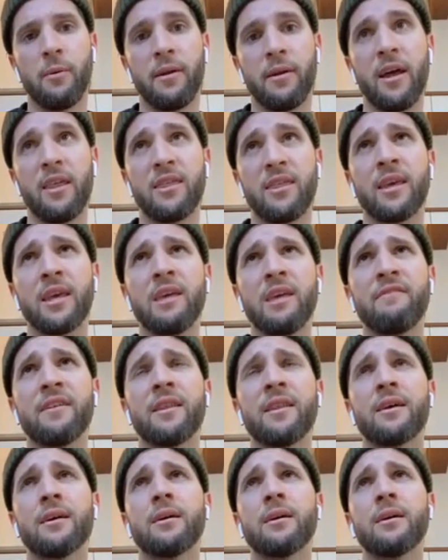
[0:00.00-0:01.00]
And I think
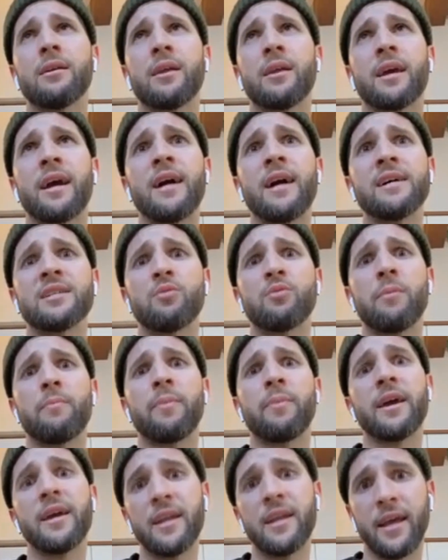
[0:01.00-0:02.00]
even the guys that we
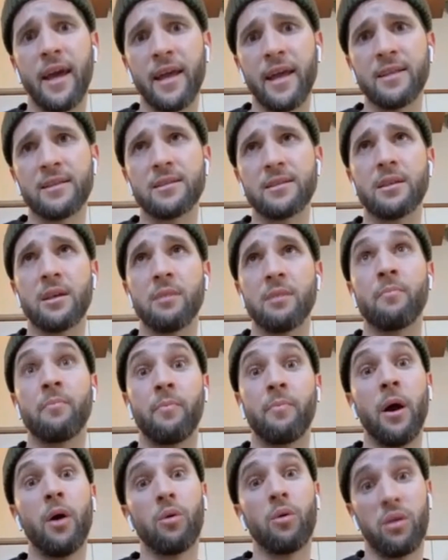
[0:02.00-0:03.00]
played against in
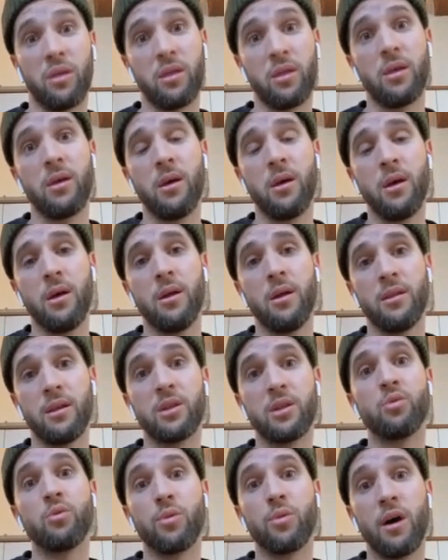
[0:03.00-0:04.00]
both the
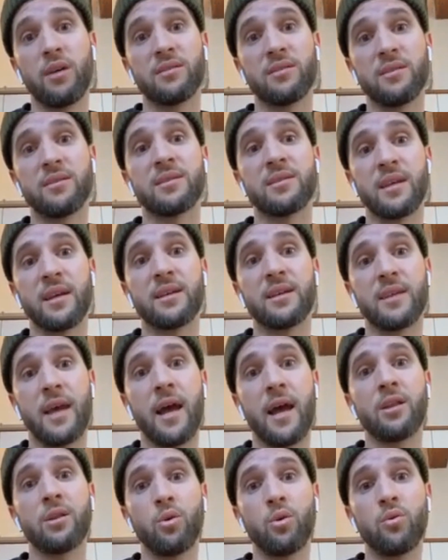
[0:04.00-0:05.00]
2006
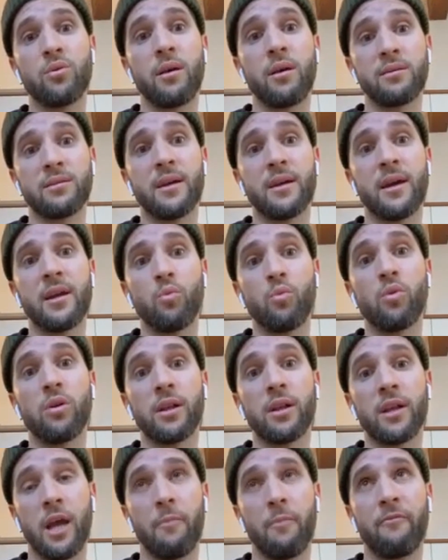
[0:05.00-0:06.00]
and 2008
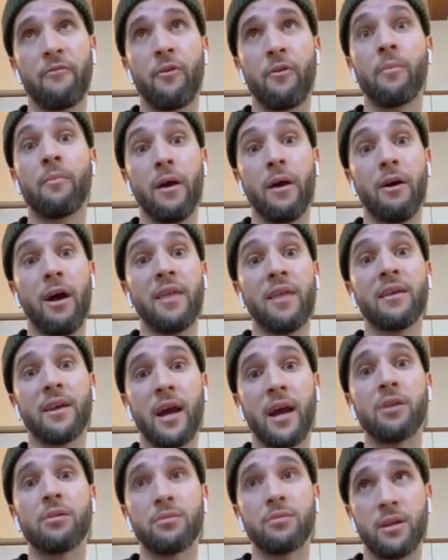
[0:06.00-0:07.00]
World Cup from other
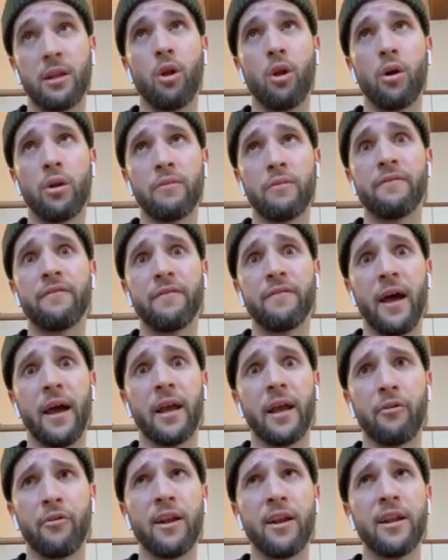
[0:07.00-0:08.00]
countries, a lot of
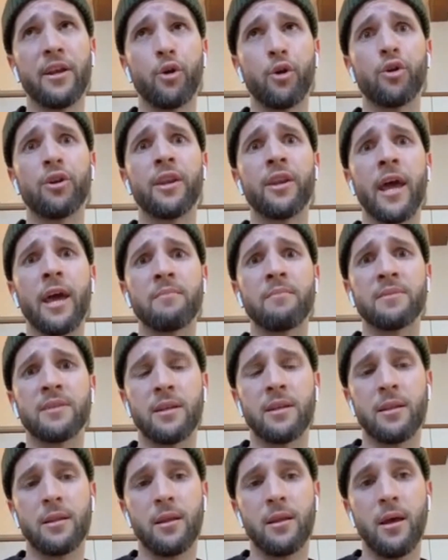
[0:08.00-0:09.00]
like really good names that